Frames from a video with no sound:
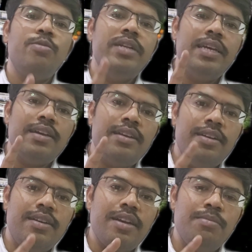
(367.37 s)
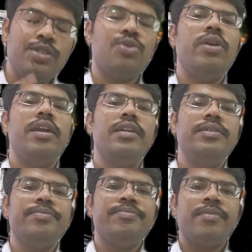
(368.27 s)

to be taken intramuscularly.